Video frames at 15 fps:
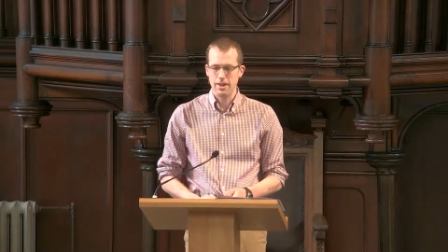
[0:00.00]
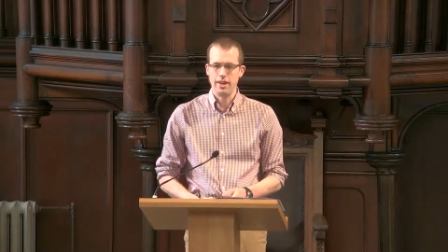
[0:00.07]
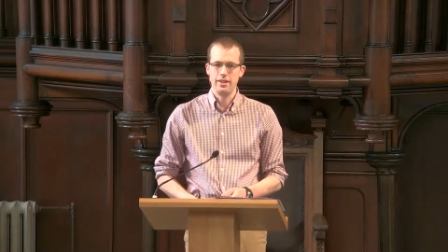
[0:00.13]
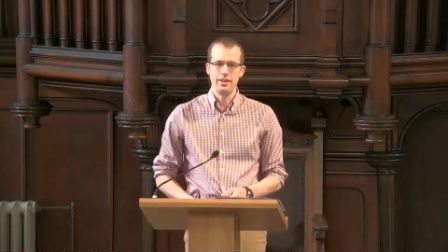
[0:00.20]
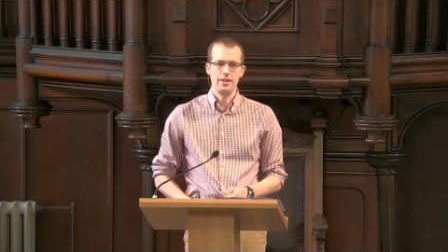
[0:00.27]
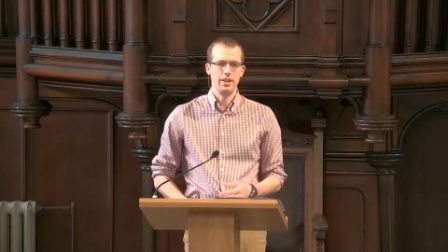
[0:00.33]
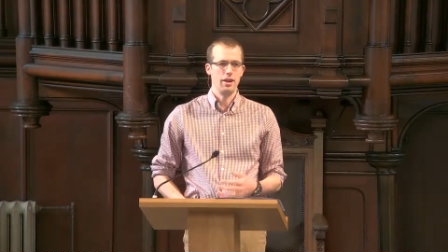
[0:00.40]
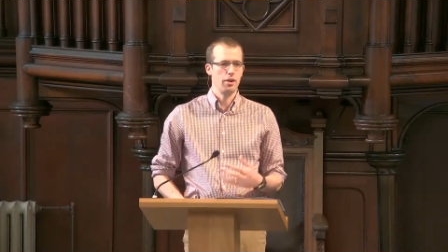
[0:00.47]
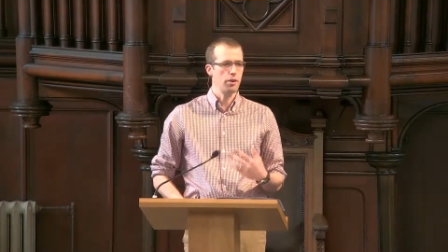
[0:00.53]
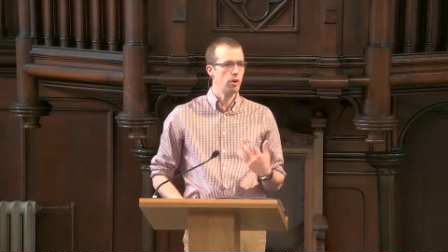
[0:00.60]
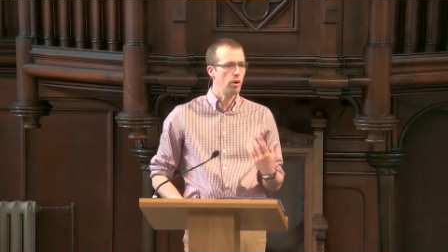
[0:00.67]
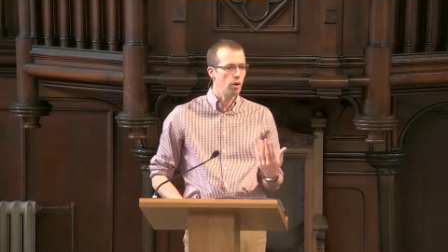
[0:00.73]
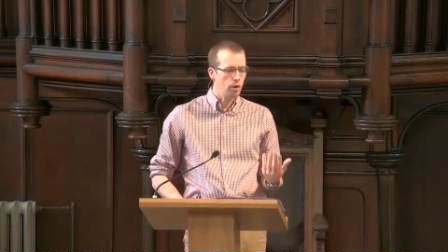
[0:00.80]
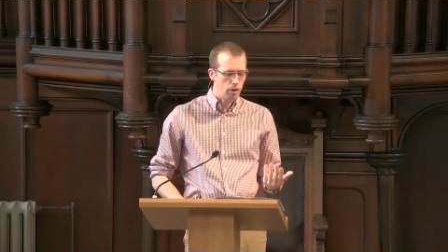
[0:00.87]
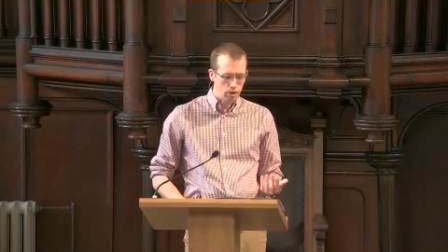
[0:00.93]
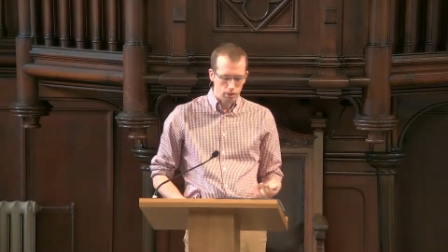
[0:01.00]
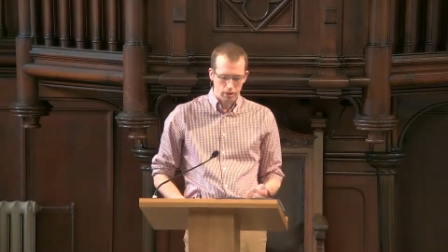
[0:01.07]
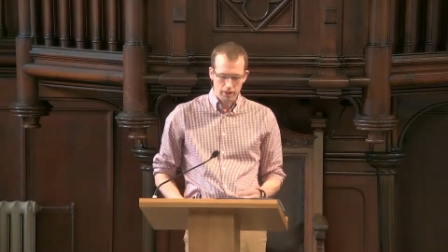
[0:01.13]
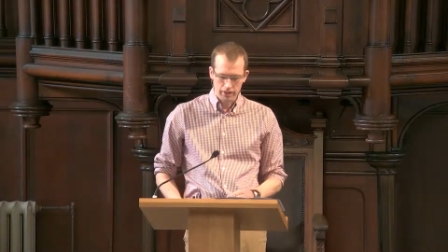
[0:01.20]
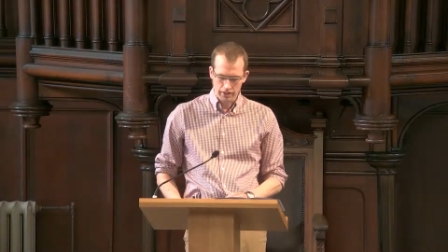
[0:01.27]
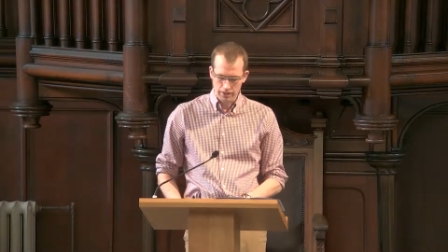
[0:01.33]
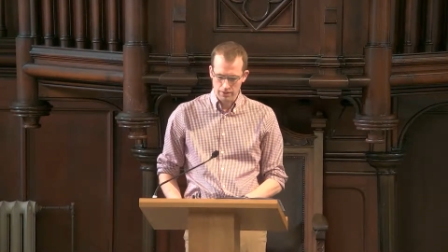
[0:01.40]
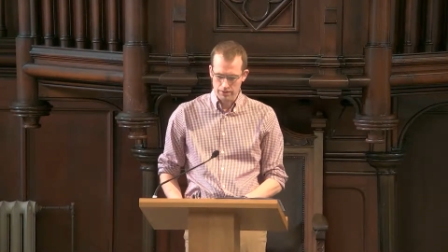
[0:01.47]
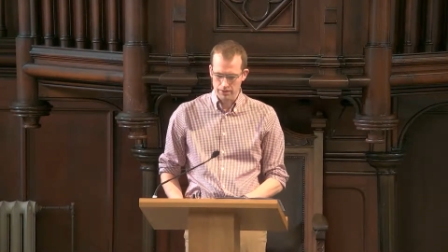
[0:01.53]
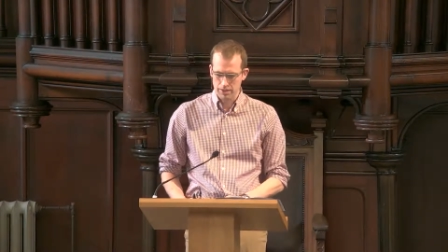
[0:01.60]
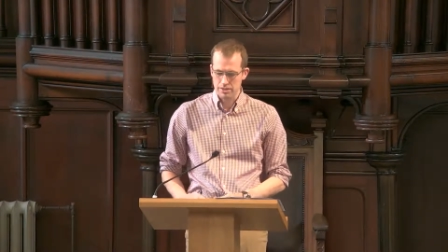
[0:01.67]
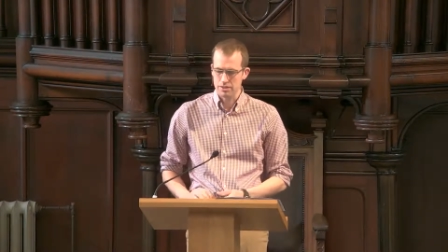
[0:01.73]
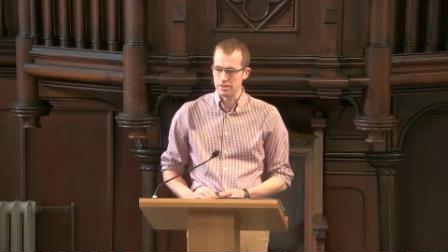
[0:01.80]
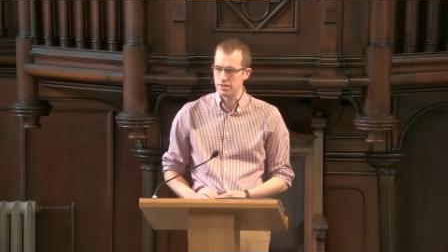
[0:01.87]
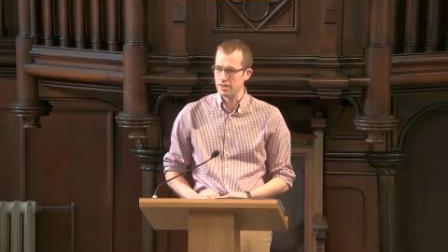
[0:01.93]
and they are all around
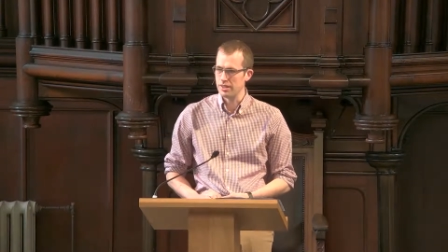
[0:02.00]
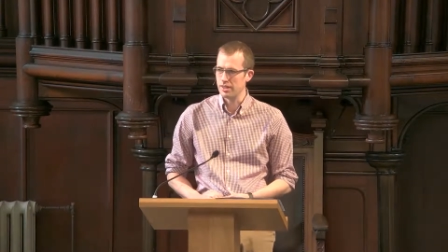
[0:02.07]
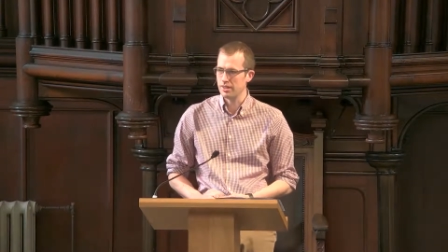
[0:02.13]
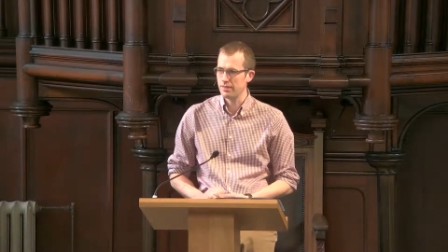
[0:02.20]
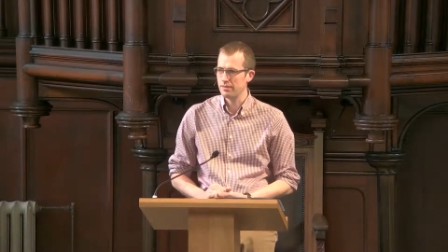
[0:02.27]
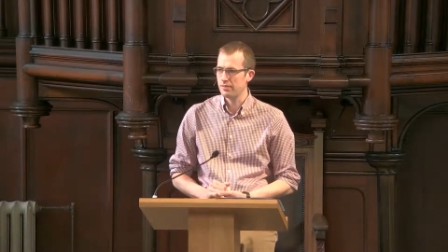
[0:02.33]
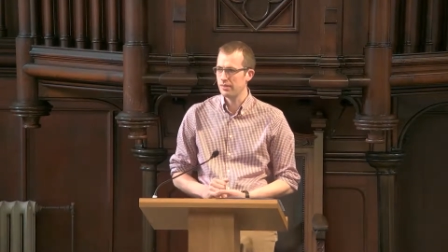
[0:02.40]
us today.